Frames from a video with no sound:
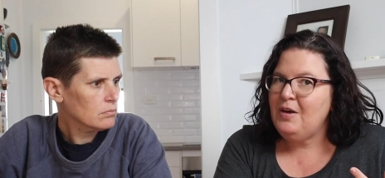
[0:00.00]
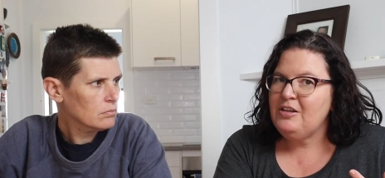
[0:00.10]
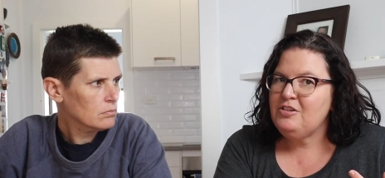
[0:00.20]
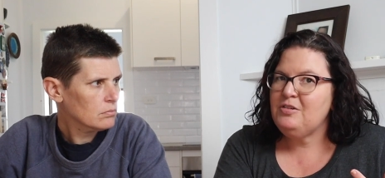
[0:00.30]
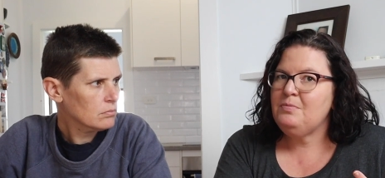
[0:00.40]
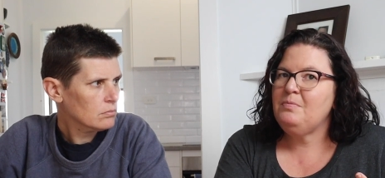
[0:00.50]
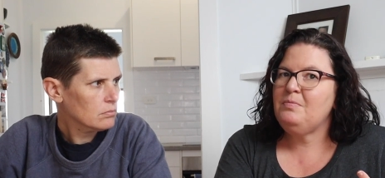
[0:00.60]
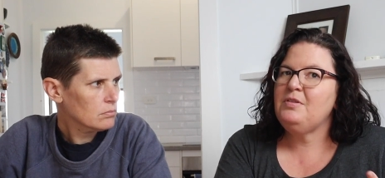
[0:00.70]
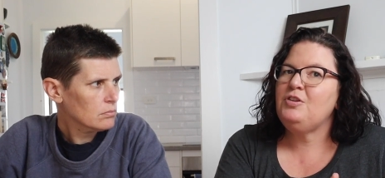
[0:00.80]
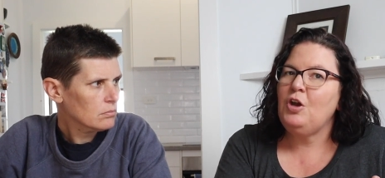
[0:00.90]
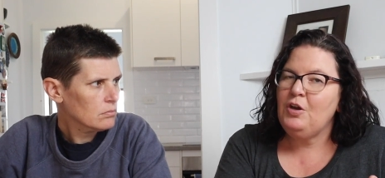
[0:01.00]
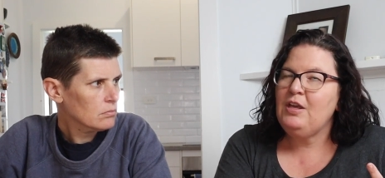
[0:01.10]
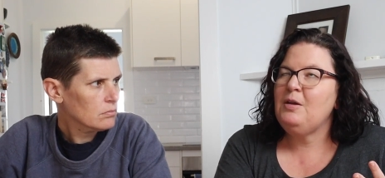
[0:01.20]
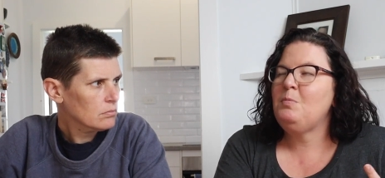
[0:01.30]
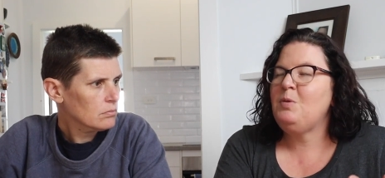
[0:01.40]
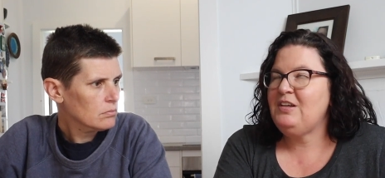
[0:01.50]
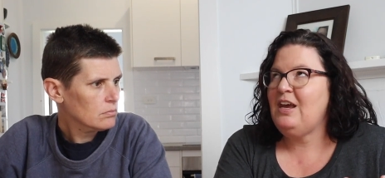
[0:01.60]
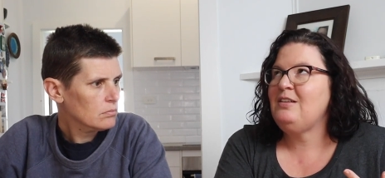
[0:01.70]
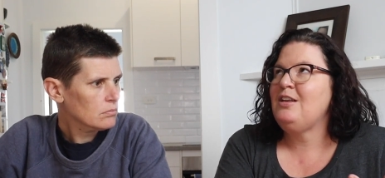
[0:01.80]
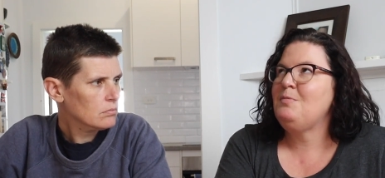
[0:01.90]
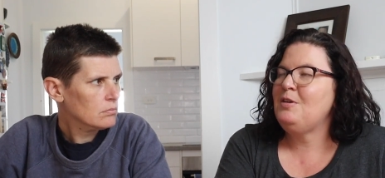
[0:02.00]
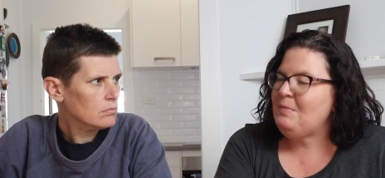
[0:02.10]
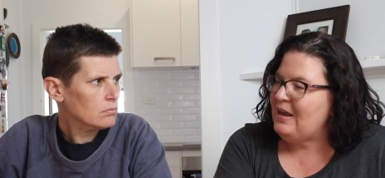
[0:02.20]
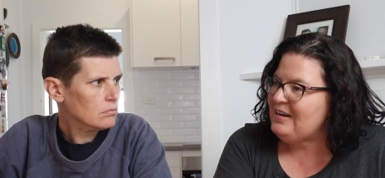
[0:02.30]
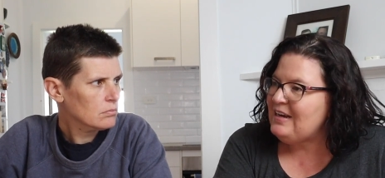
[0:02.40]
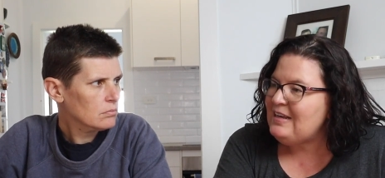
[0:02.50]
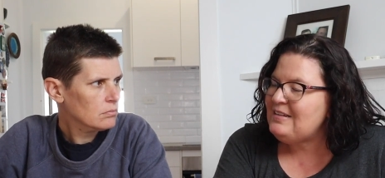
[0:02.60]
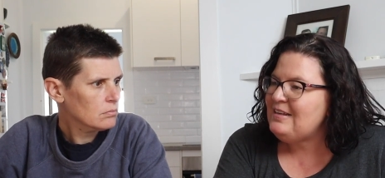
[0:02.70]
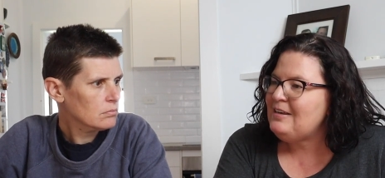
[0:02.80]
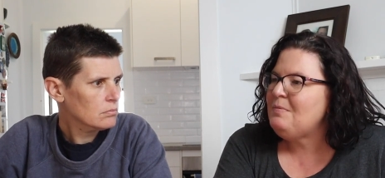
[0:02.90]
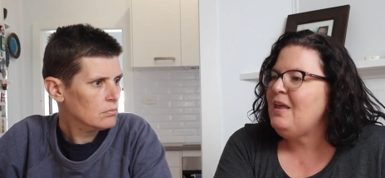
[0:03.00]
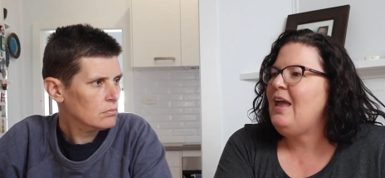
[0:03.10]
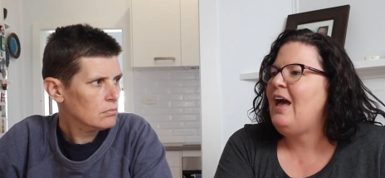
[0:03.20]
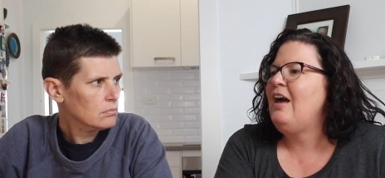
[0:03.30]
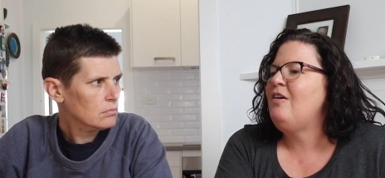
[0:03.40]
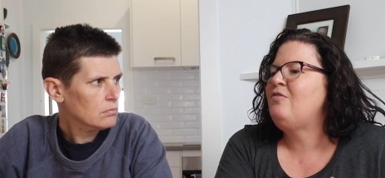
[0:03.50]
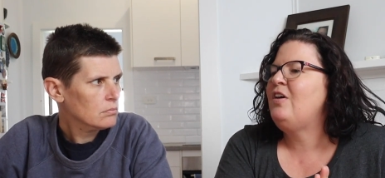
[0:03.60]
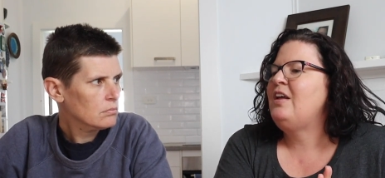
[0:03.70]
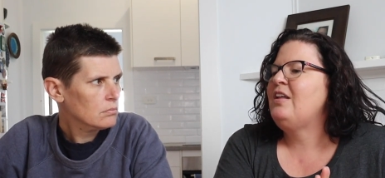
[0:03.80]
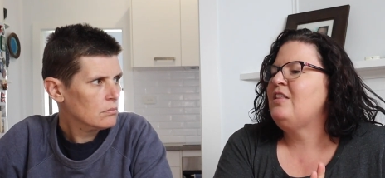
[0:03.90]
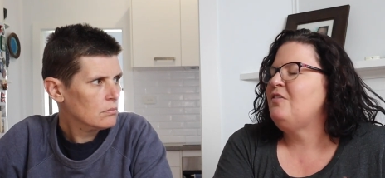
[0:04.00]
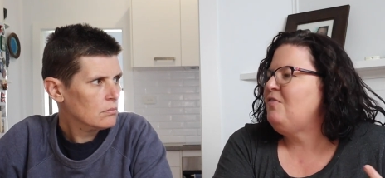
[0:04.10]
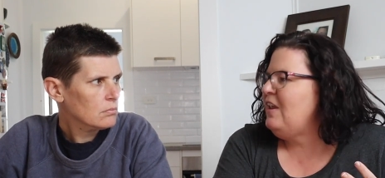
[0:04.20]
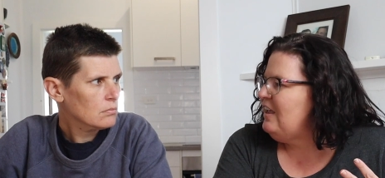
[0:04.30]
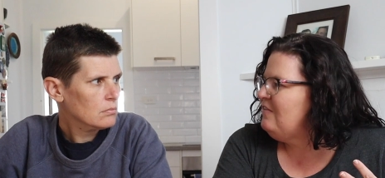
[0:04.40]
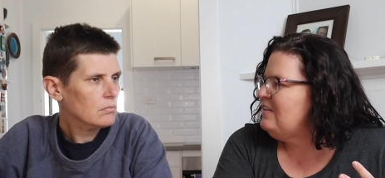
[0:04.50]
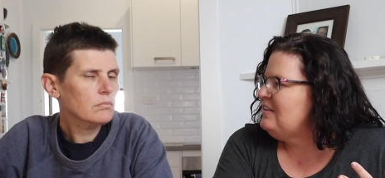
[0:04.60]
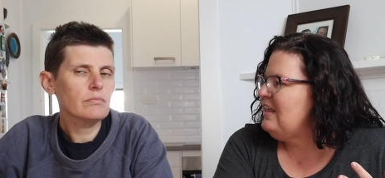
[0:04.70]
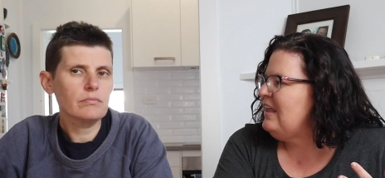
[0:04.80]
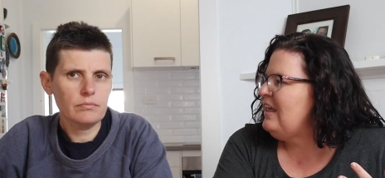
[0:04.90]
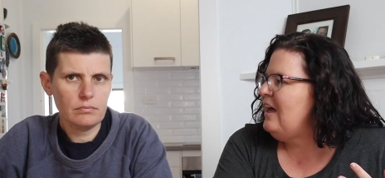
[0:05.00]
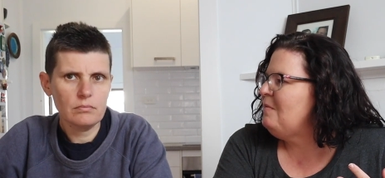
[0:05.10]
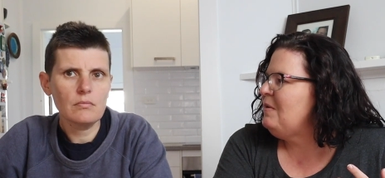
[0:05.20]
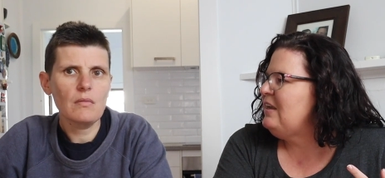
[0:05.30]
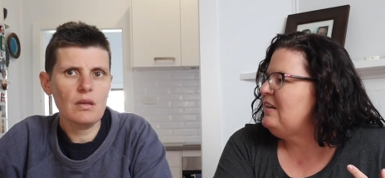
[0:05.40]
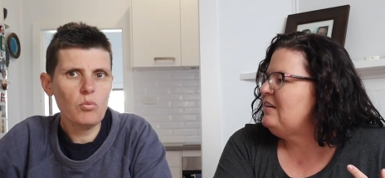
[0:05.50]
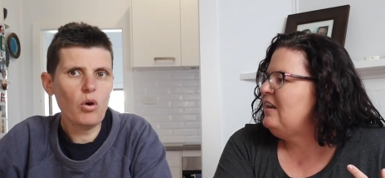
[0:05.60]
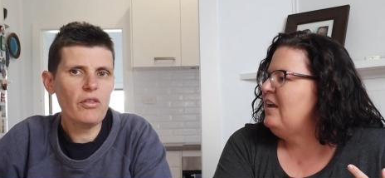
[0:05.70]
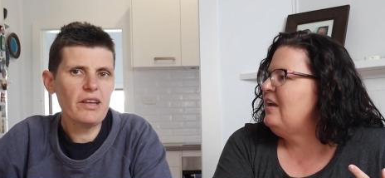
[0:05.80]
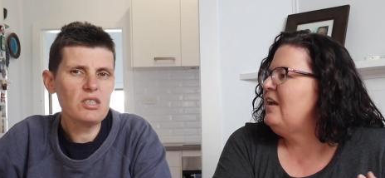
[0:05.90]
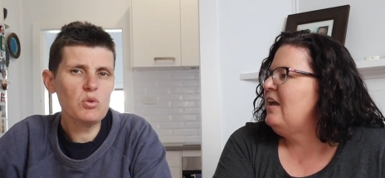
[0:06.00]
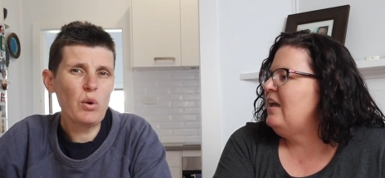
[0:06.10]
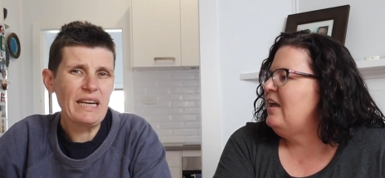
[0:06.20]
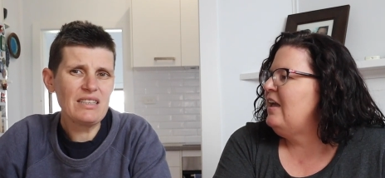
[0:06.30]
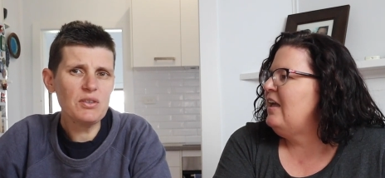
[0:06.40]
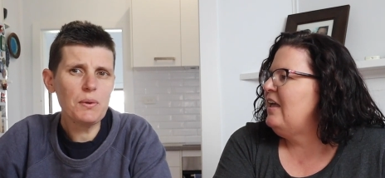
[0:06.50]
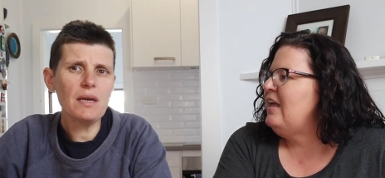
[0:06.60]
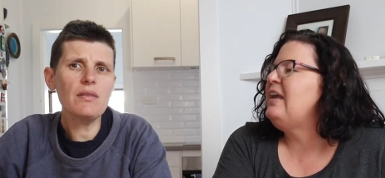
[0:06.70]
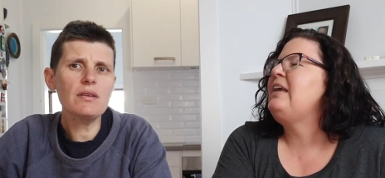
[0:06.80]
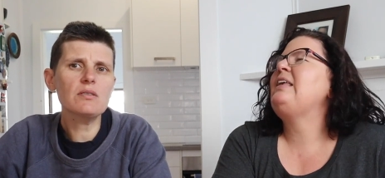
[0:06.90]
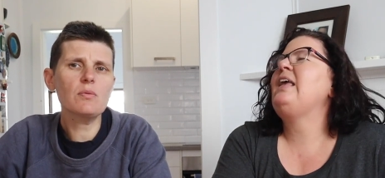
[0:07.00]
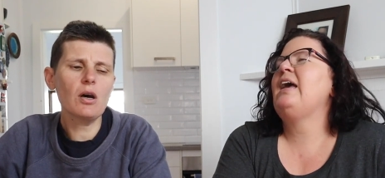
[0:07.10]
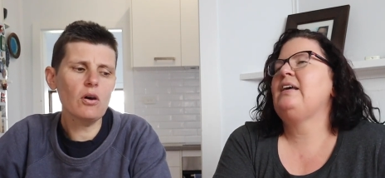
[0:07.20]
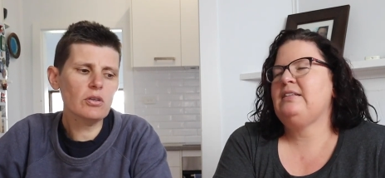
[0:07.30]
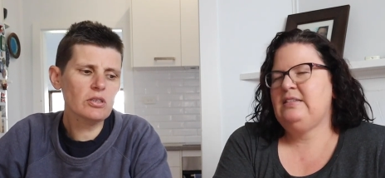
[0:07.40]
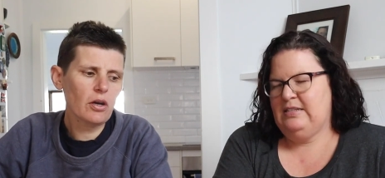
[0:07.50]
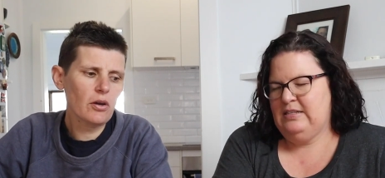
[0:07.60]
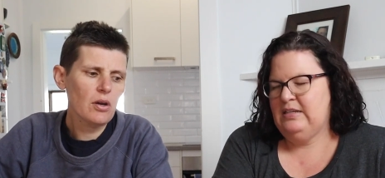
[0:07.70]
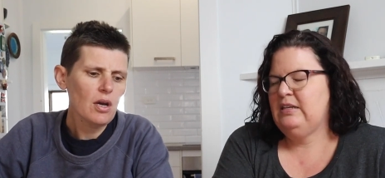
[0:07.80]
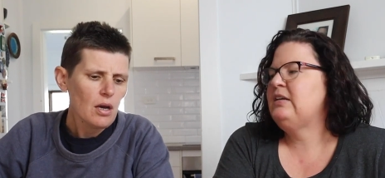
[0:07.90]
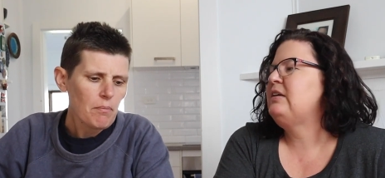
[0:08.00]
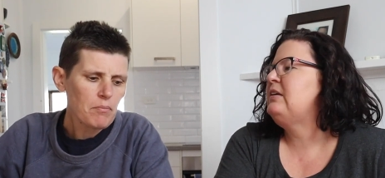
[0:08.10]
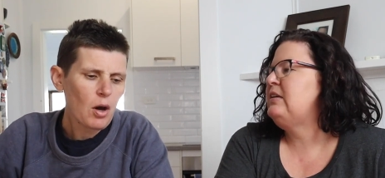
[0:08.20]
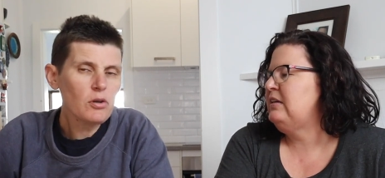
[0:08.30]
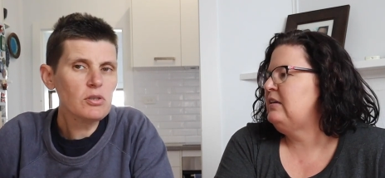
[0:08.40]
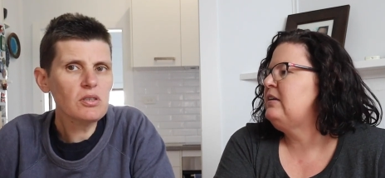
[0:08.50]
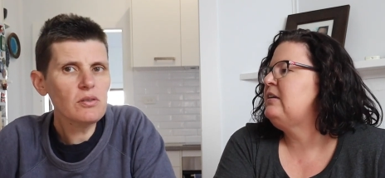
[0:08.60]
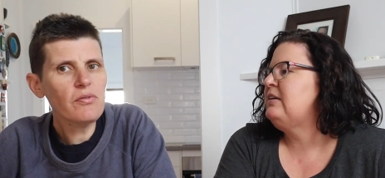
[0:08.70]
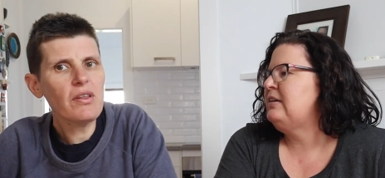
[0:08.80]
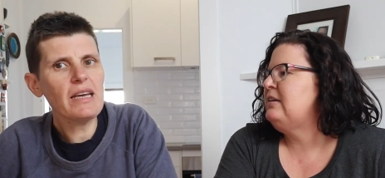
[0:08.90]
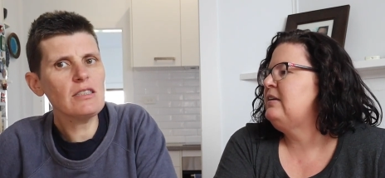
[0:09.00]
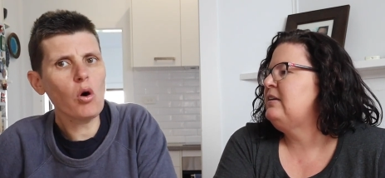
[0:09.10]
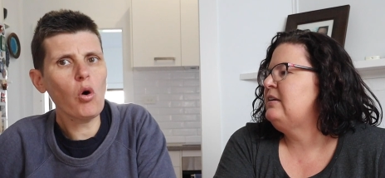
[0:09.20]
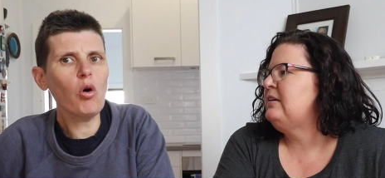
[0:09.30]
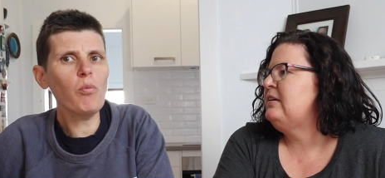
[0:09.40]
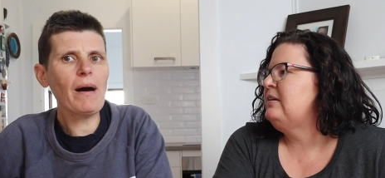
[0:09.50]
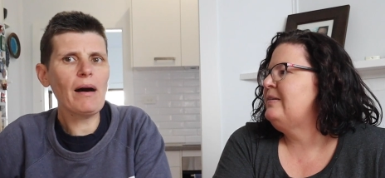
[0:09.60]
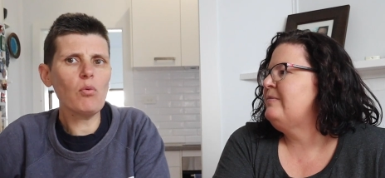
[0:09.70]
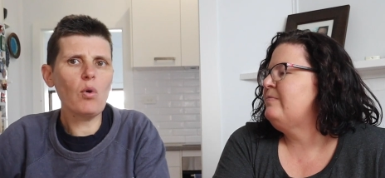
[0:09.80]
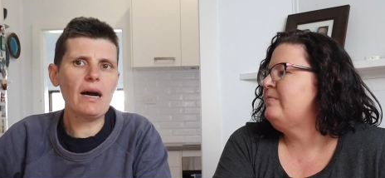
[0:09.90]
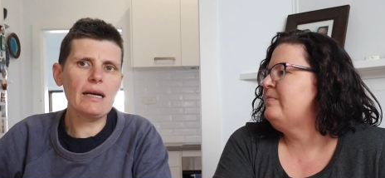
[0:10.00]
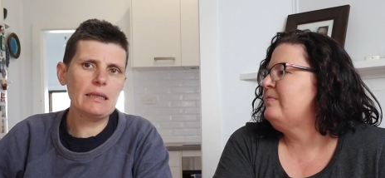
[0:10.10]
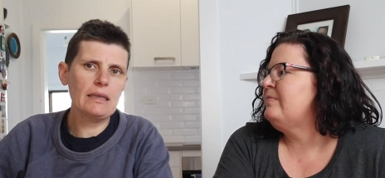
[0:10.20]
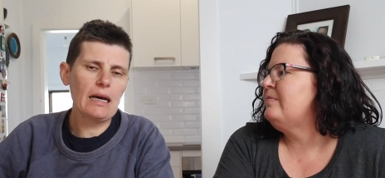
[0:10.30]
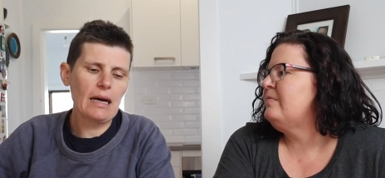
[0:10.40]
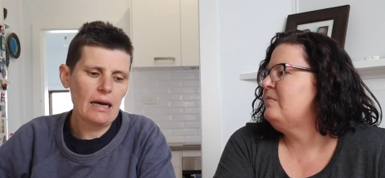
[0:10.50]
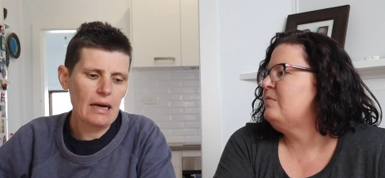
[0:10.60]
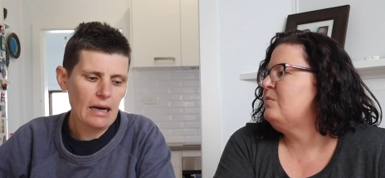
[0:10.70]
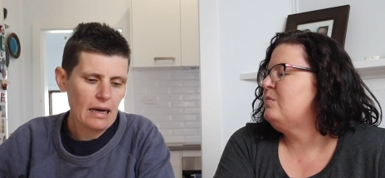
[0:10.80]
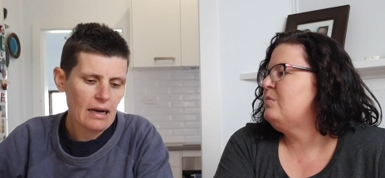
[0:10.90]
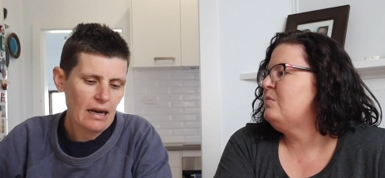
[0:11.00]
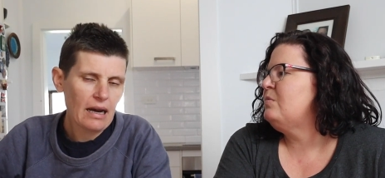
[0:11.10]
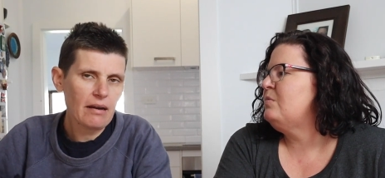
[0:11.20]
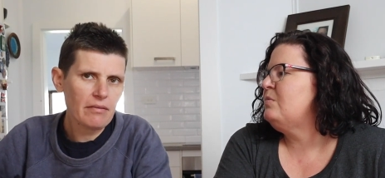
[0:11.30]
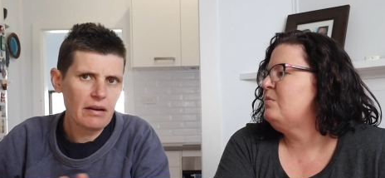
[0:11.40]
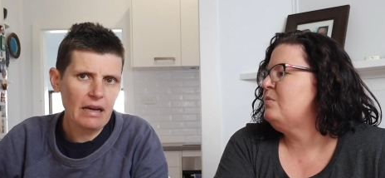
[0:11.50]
Speaker 1: much sodium, potassium, and magnesium they have, the flavors they come in,
Speaker 2: what they're sweetened with as yes. well. So most of these, all but one, have